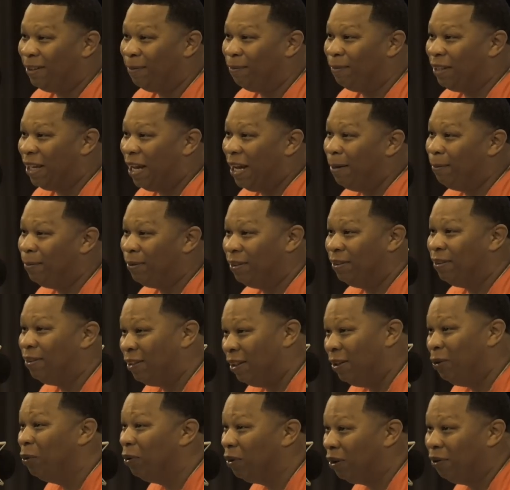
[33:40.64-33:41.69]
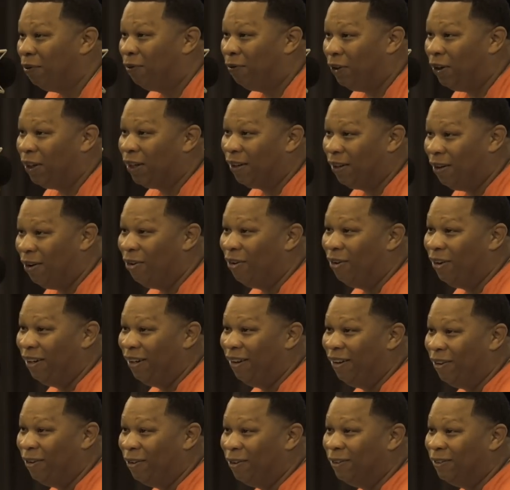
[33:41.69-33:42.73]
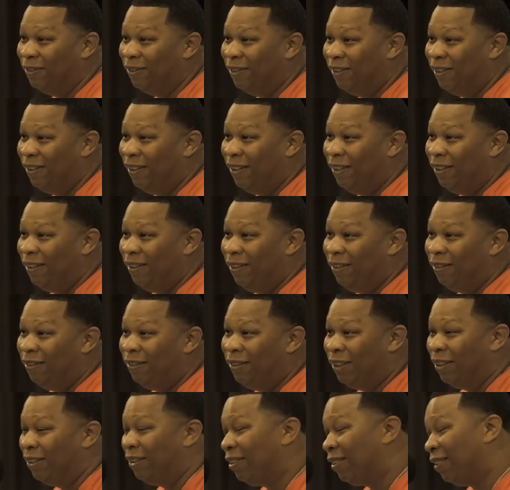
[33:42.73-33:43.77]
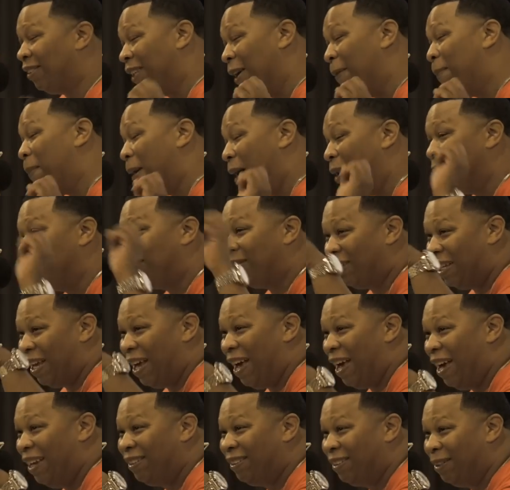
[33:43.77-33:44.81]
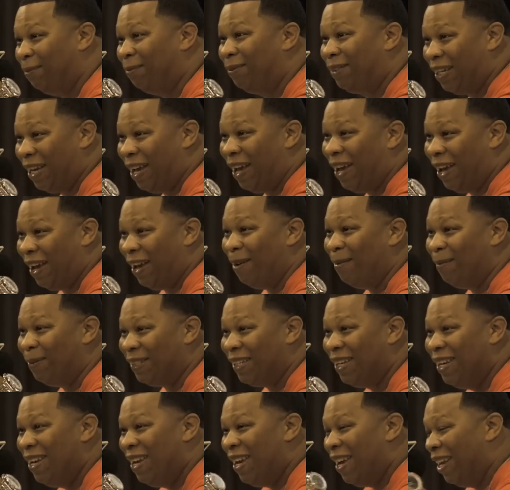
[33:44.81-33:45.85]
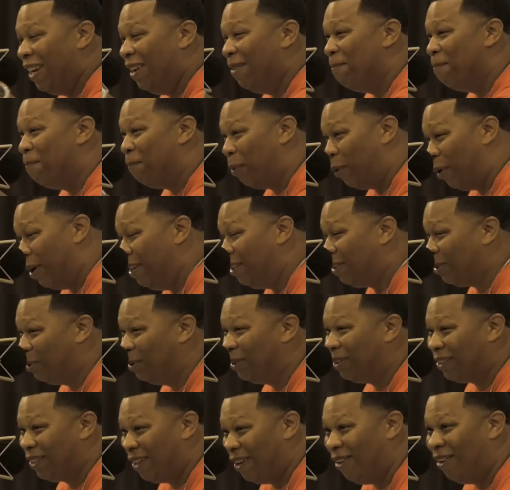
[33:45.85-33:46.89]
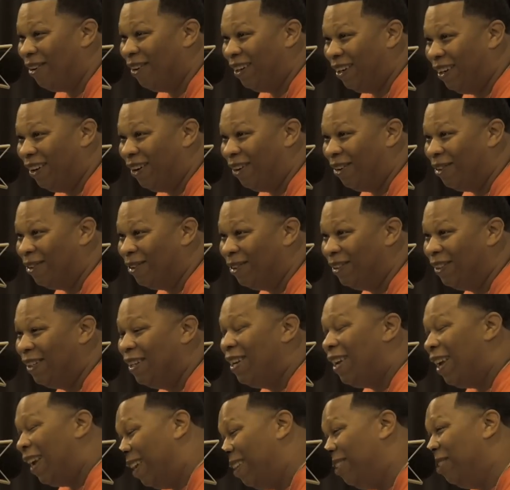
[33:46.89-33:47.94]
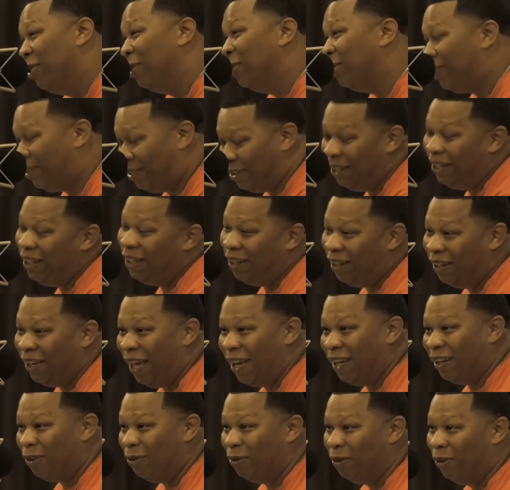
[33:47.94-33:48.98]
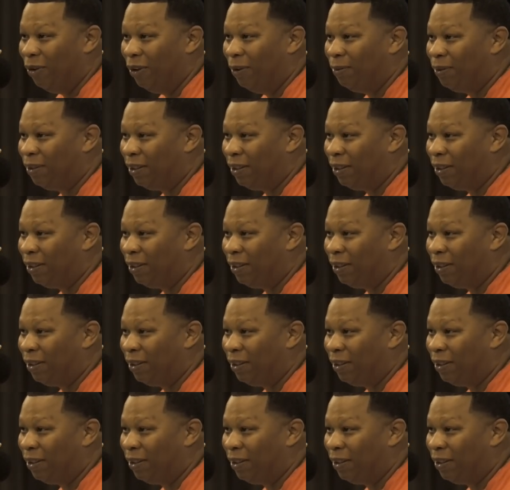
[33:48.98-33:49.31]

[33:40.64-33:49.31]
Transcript: sometimes and see what the fuck going on. Just step outside sometimes and embrace what's going on, and you'll see it. Like, you know what I'm